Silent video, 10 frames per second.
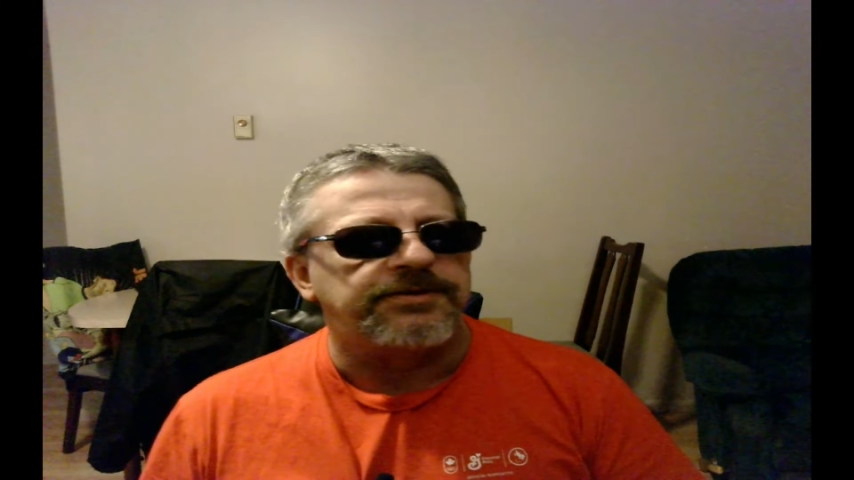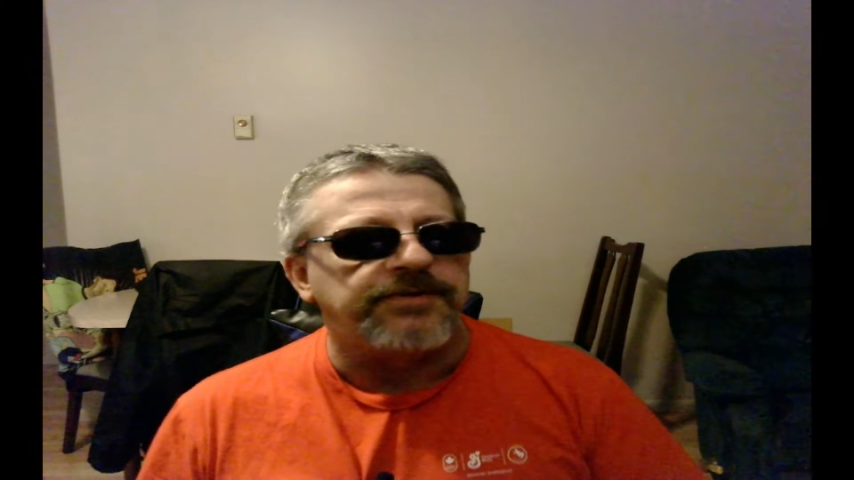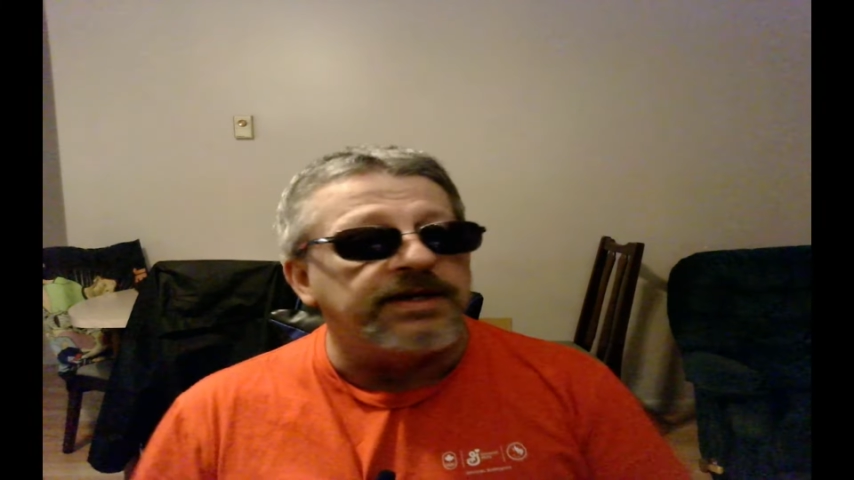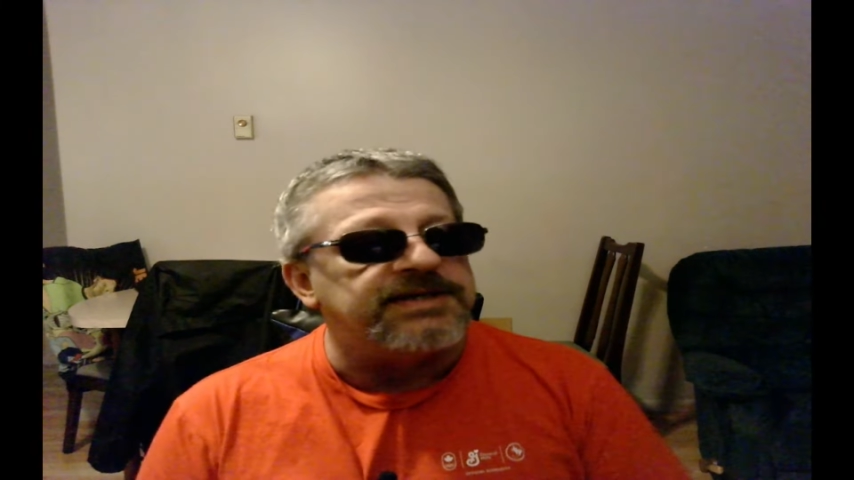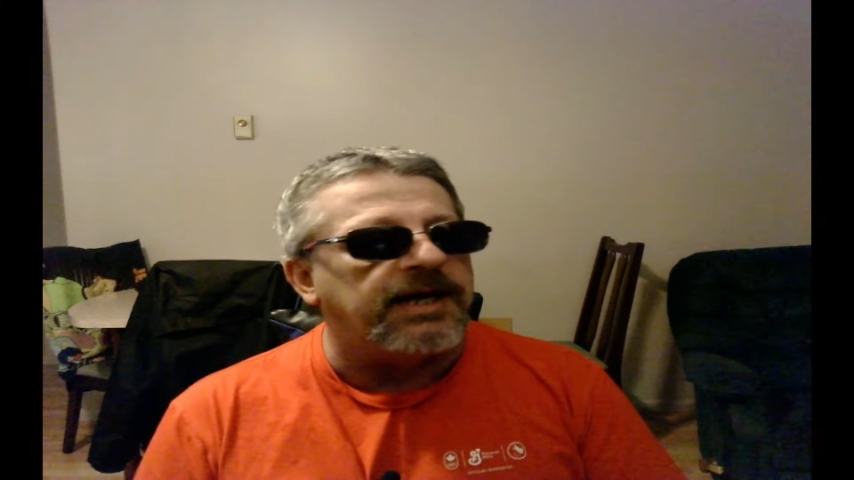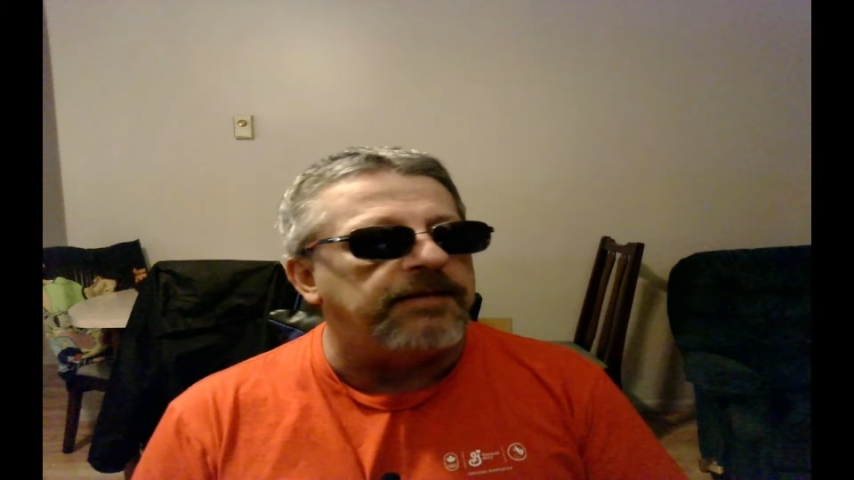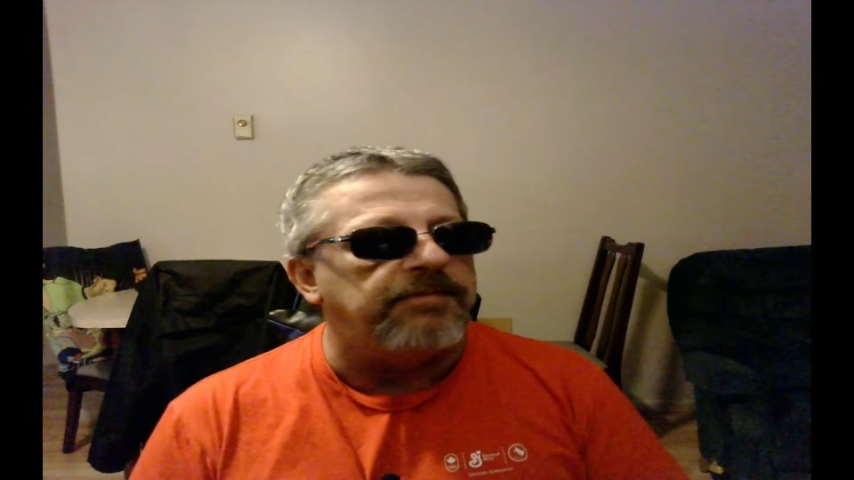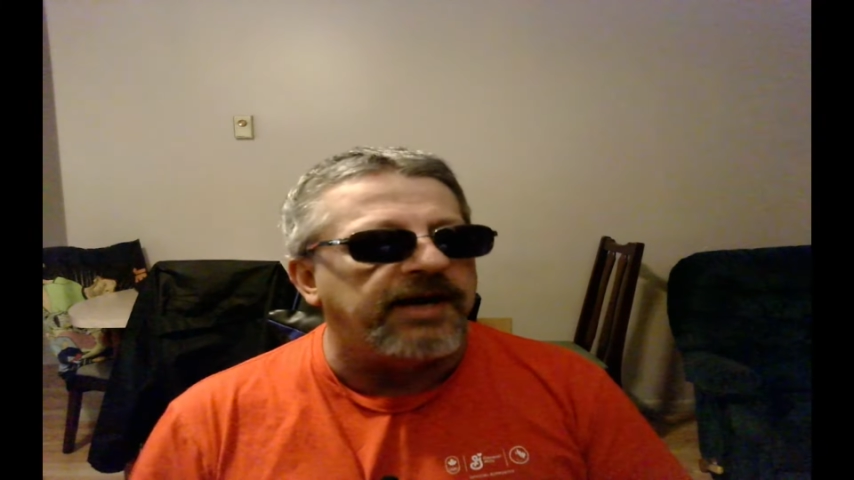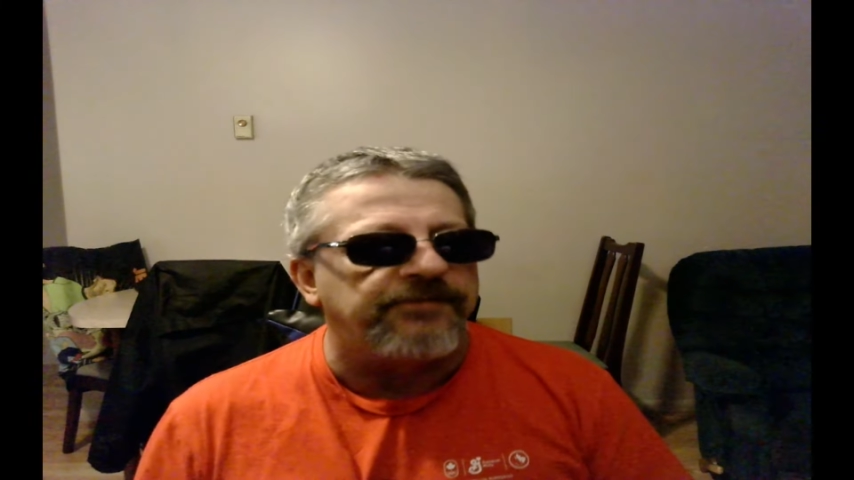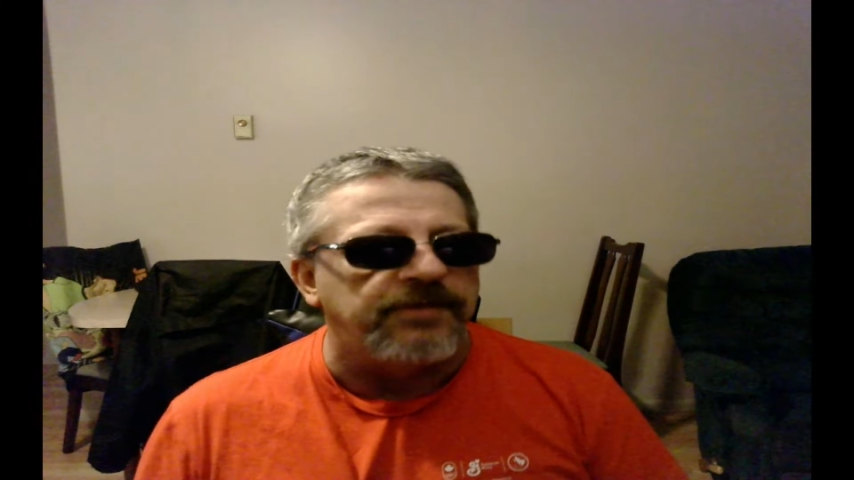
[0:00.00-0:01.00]
Crazy Kid
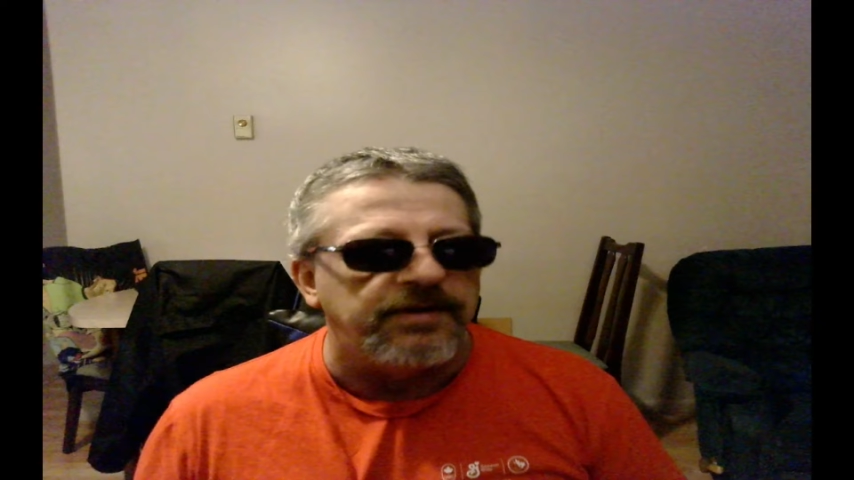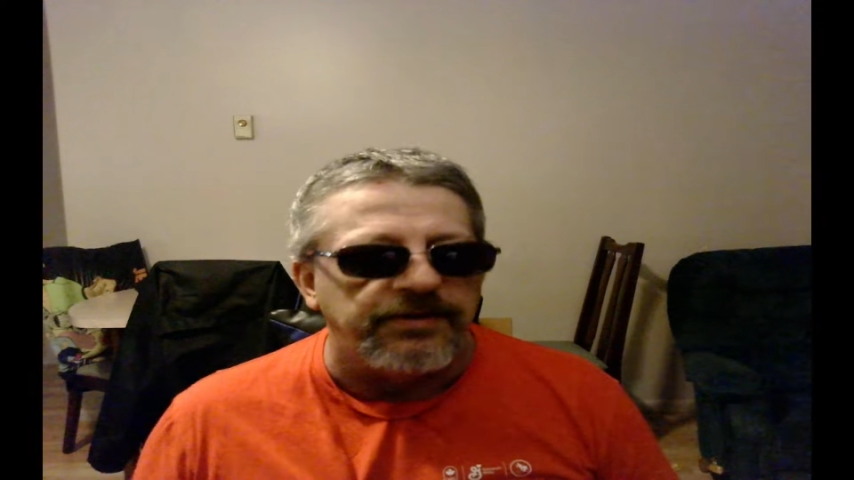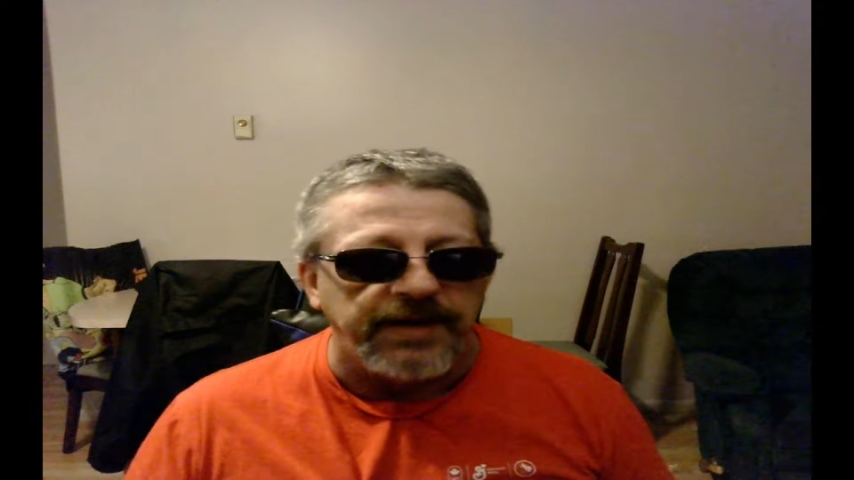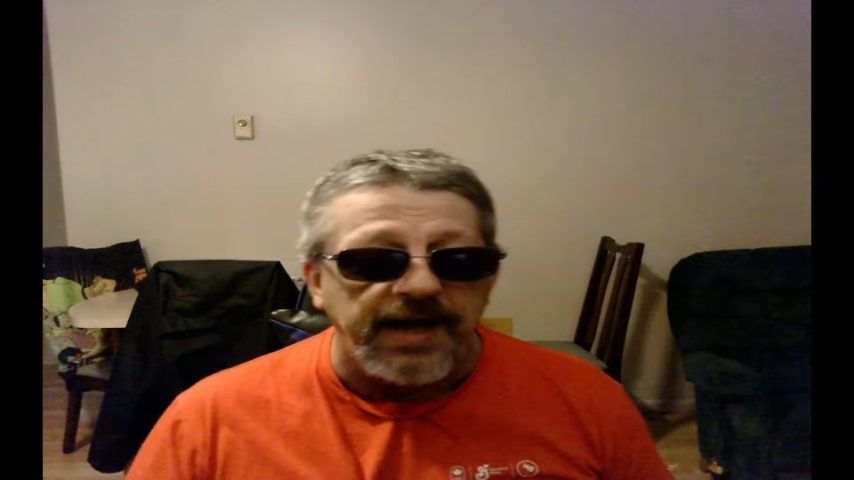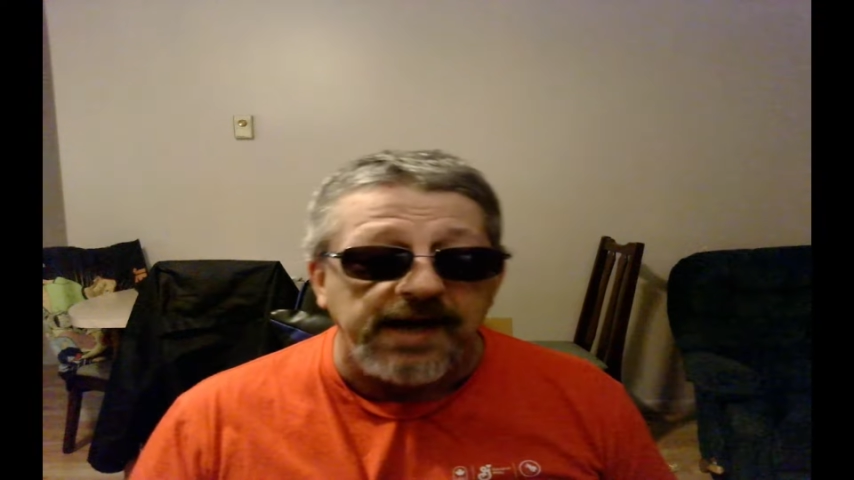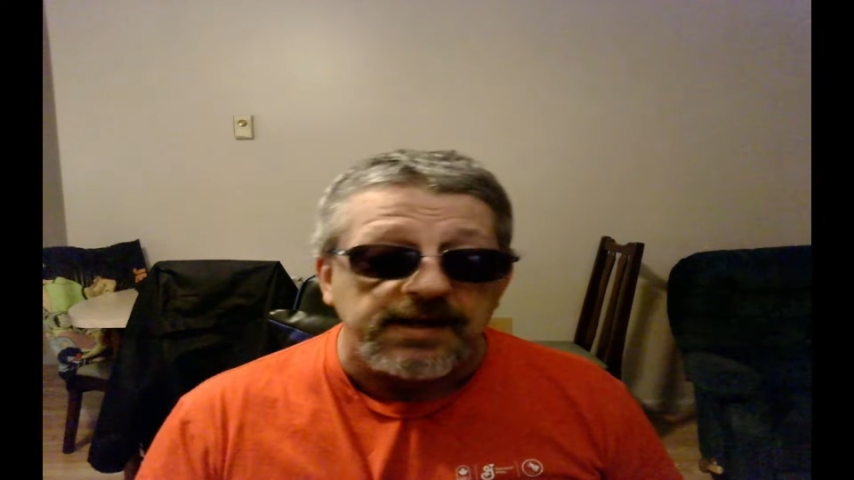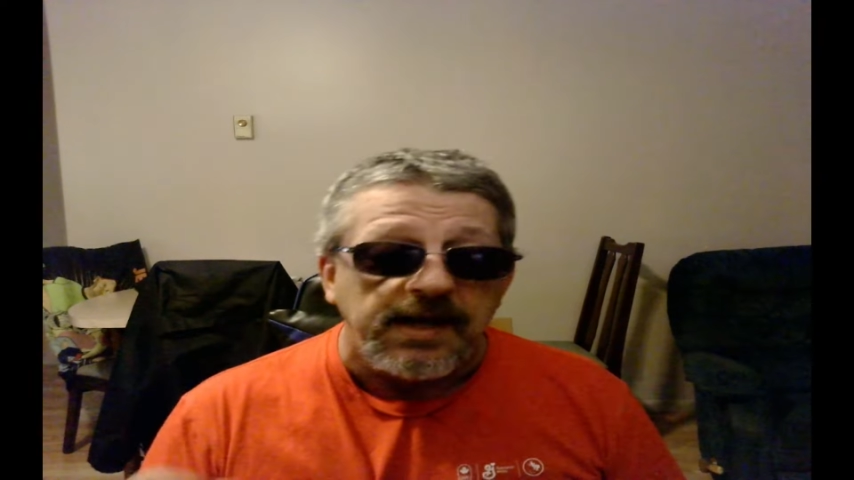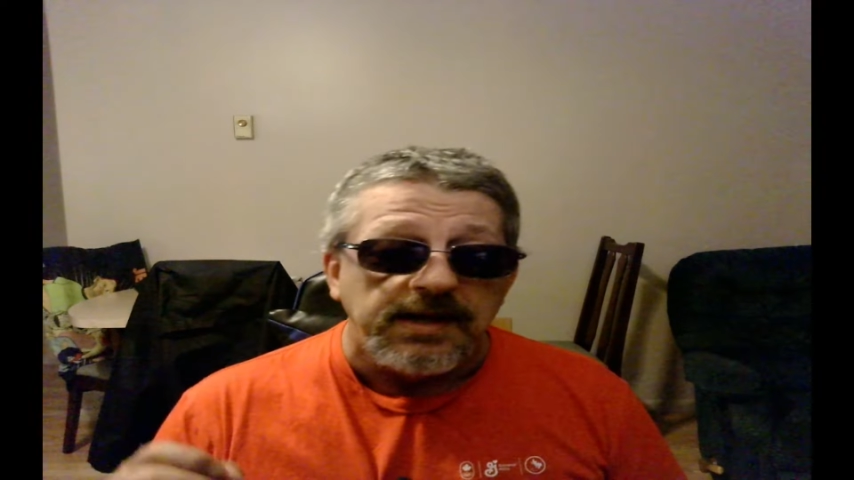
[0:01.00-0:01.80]
back for another React.